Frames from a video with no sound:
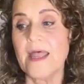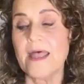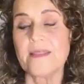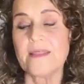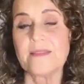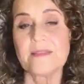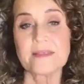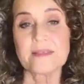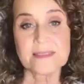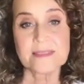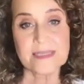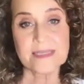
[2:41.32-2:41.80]

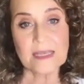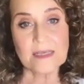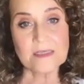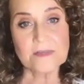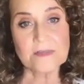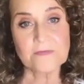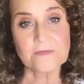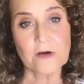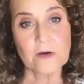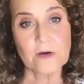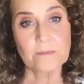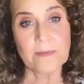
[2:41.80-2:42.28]
The cells
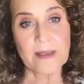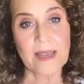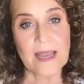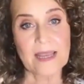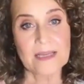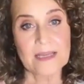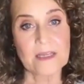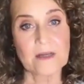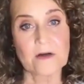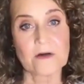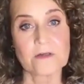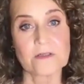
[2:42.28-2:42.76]
of our
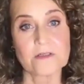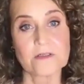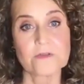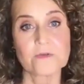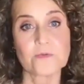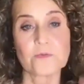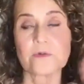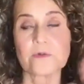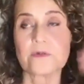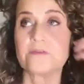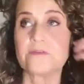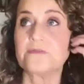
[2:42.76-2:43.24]
body are
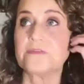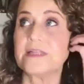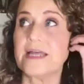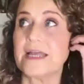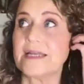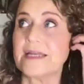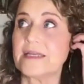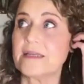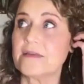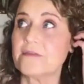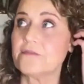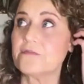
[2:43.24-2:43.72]
sort of
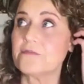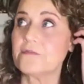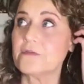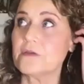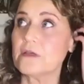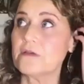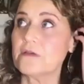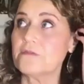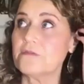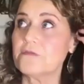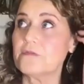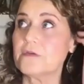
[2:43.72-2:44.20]
like if
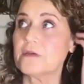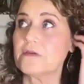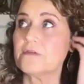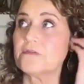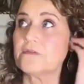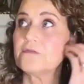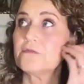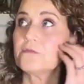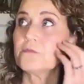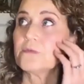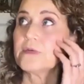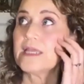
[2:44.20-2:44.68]
if
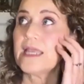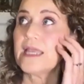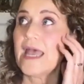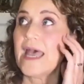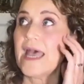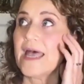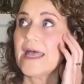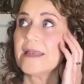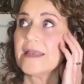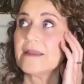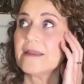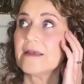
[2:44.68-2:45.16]
if we
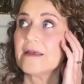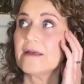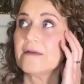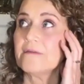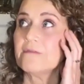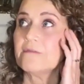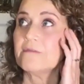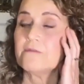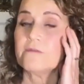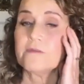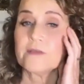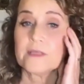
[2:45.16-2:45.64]
had a
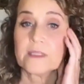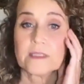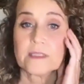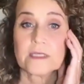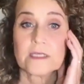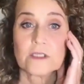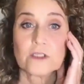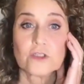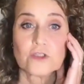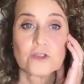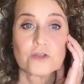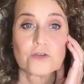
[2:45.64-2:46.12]

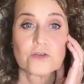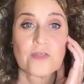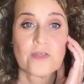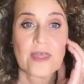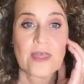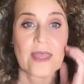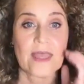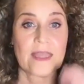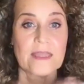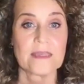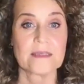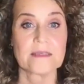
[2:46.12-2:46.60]
village
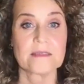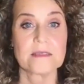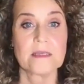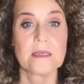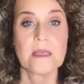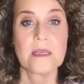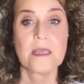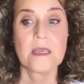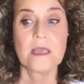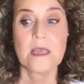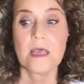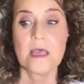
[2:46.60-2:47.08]
that
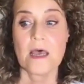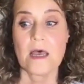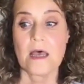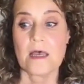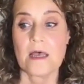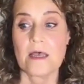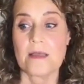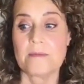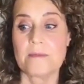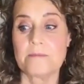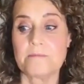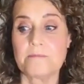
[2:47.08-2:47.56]

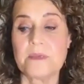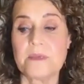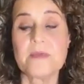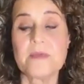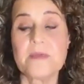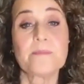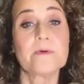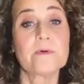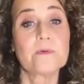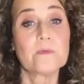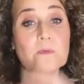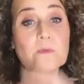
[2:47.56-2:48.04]
um,
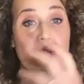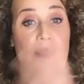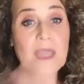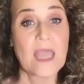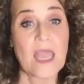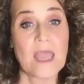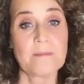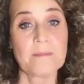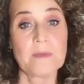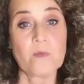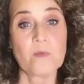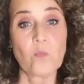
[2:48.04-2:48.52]
people
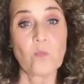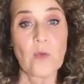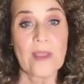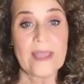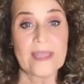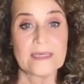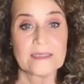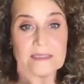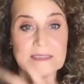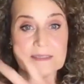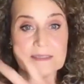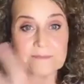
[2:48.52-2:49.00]
came and
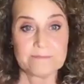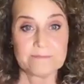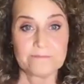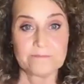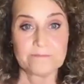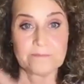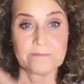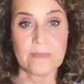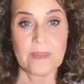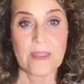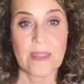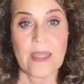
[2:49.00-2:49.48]
went.
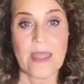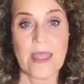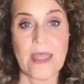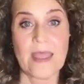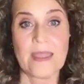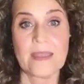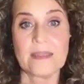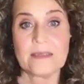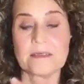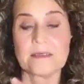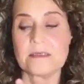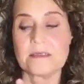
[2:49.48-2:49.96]

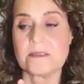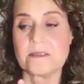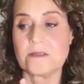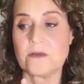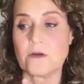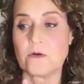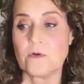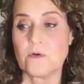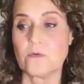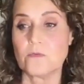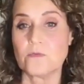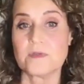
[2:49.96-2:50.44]
And
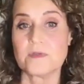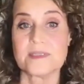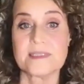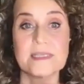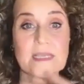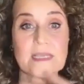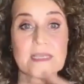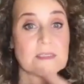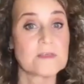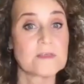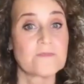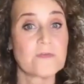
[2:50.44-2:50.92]
so
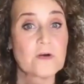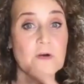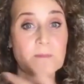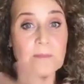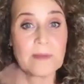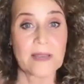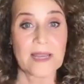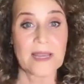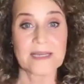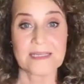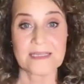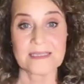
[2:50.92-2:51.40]
cells of our
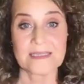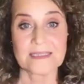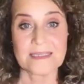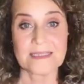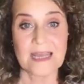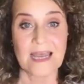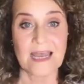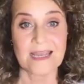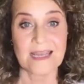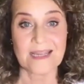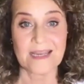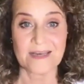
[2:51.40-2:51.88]
body
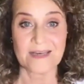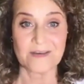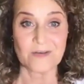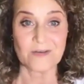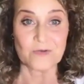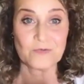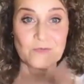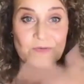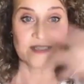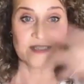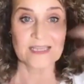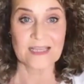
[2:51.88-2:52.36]
die and
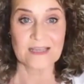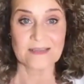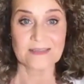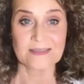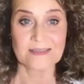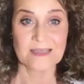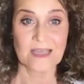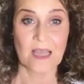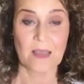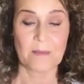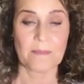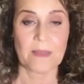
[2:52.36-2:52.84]
new cells
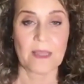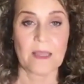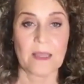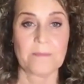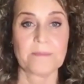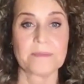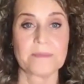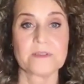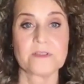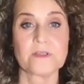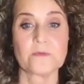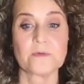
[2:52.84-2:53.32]
come up.
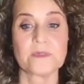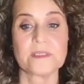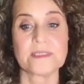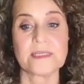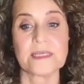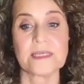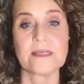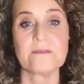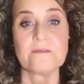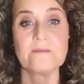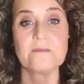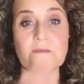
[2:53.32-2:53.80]
So it's
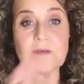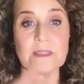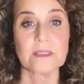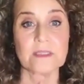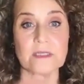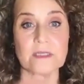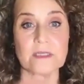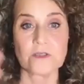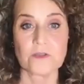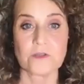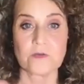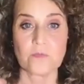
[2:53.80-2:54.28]
like a
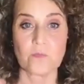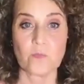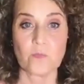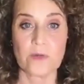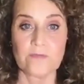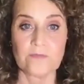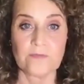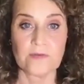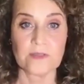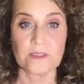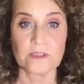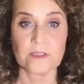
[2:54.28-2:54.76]
village. The
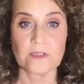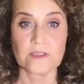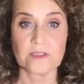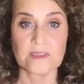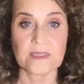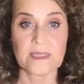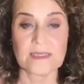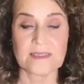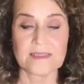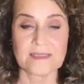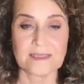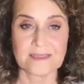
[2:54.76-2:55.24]
one village
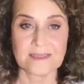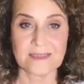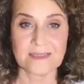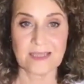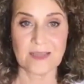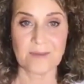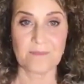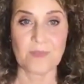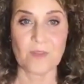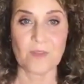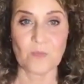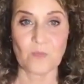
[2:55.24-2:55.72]
stays the
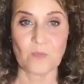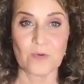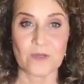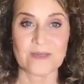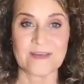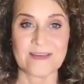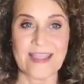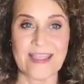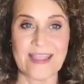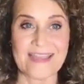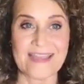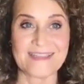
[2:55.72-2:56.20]
same. The
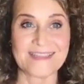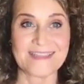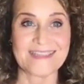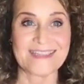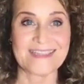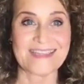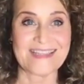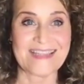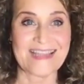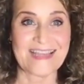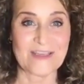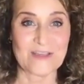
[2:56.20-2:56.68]
one
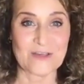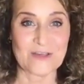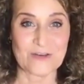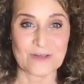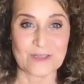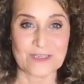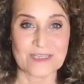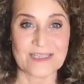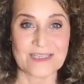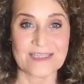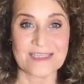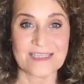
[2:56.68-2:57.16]
entity that you're
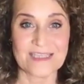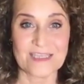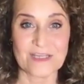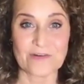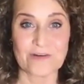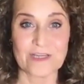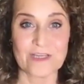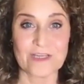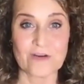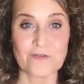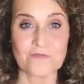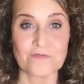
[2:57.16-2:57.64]

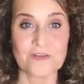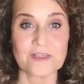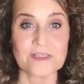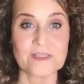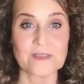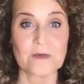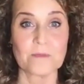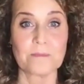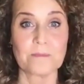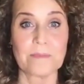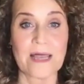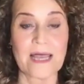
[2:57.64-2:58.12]
considering your
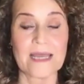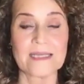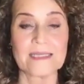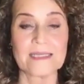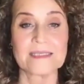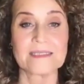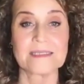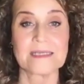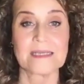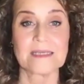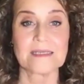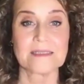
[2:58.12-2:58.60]
physical body
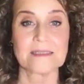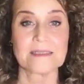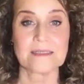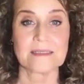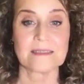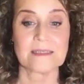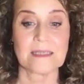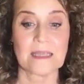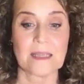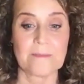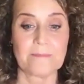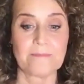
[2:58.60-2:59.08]
stays the
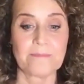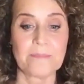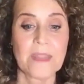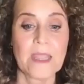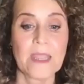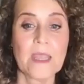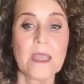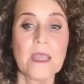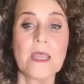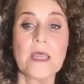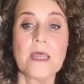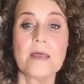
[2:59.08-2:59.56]
same.
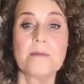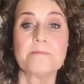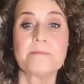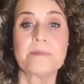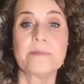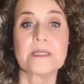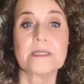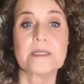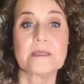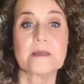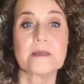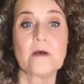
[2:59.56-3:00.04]

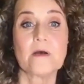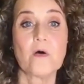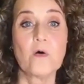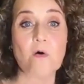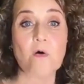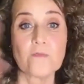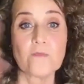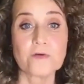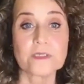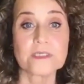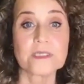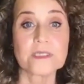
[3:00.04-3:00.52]
But
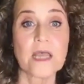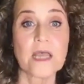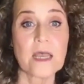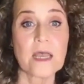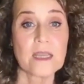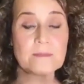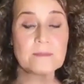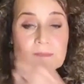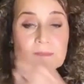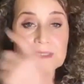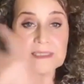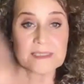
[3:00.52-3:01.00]
over
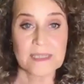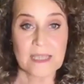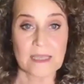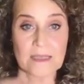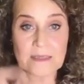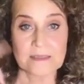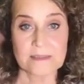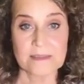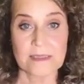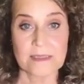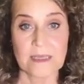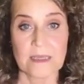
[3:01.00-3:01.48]
time,
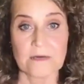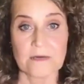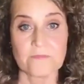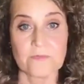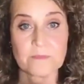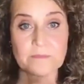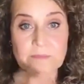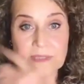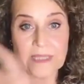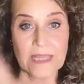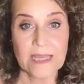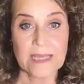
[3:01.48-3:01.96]
cells get
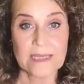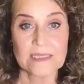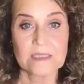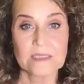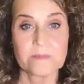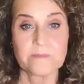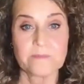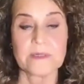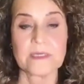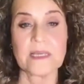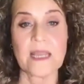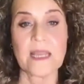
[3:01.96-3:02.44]

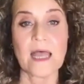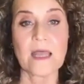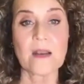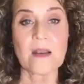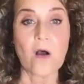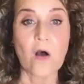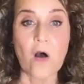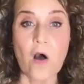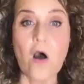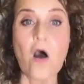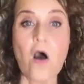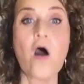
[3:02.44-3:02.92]
replaced, but not
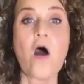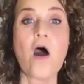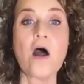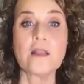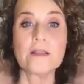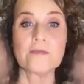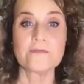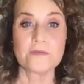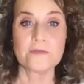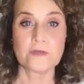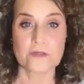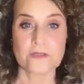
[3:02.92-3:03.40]
all
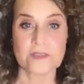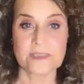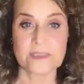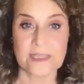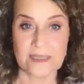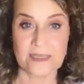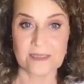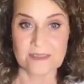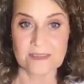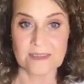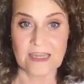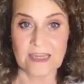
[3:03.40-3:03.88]
of your
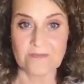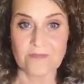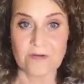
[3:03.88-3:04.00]
cells get